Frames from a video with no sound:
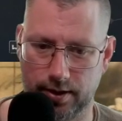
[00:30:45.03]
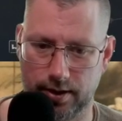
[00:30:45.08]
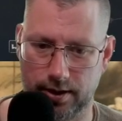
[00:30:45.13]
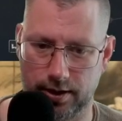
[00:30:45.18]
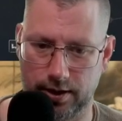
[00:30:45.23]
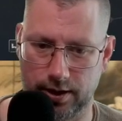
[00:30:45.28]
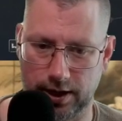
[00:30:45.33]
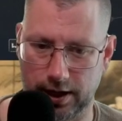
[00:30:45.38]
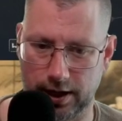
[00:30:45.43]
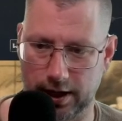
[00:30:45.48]

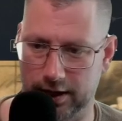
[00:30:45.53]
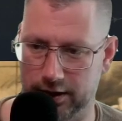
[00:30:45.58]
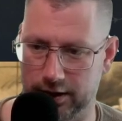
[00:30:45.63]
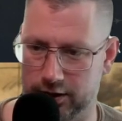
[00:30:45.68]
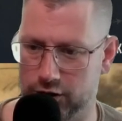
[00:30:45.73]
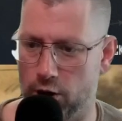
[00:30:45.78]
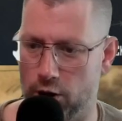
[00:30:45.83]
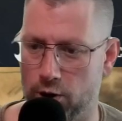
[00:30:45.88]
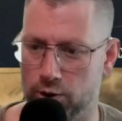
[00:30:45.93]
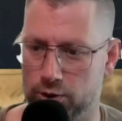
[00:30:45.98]
It
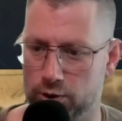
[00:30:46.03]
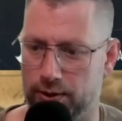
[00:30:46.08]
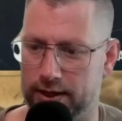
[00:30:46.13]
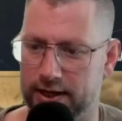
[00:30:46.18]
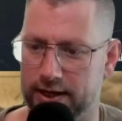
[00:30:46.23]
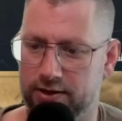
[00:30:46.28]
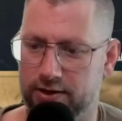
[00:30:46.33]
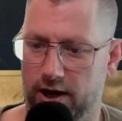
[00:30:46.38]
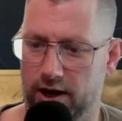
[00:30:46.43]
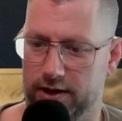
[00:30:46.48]
shows what it
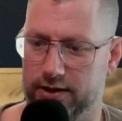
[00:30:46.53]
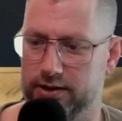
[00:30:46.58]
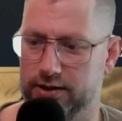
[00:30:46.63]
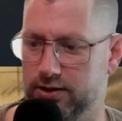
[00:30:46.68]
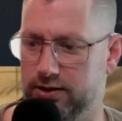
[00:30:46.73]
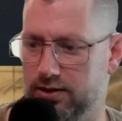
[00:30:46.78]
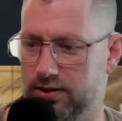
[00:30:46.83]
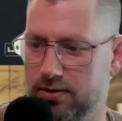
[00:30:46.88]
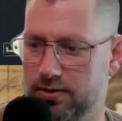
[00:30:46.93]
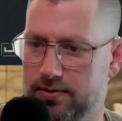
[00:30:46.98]
does.
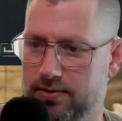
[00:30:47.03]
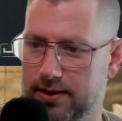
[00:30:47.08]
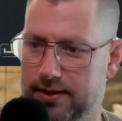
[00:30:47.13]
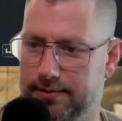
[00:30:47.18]
So